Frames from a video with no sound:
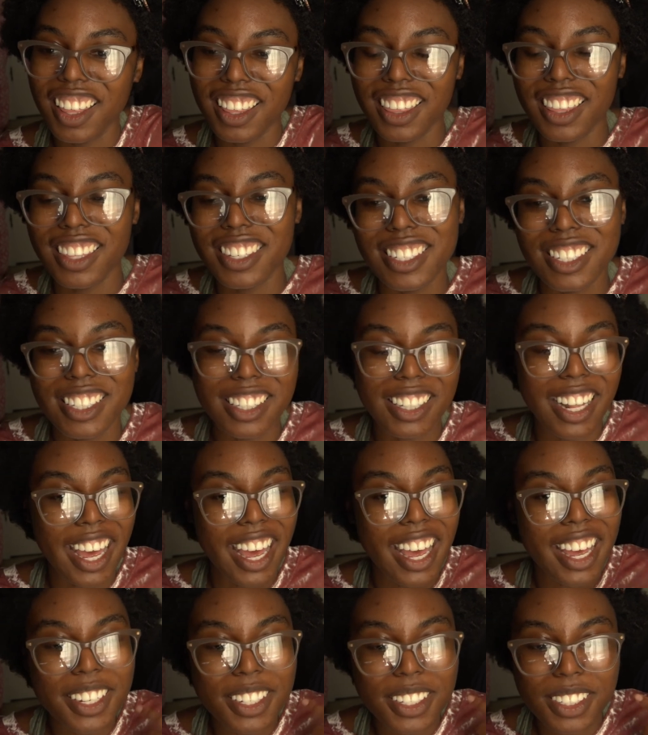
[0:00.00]
these
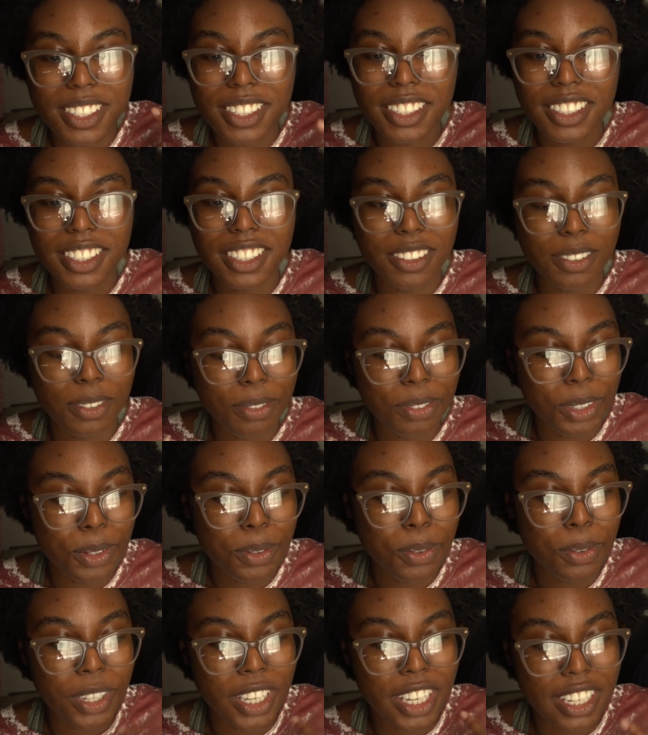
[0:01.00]
last
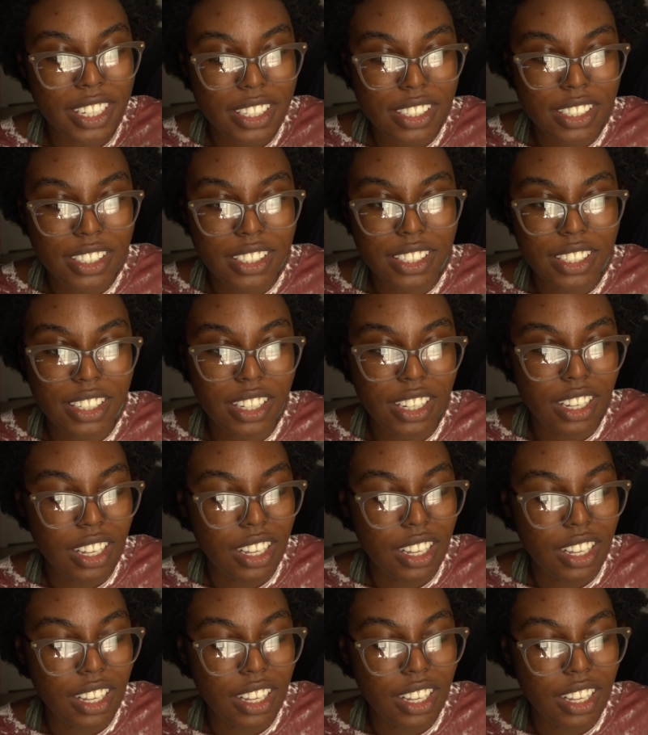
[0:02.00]
few weeks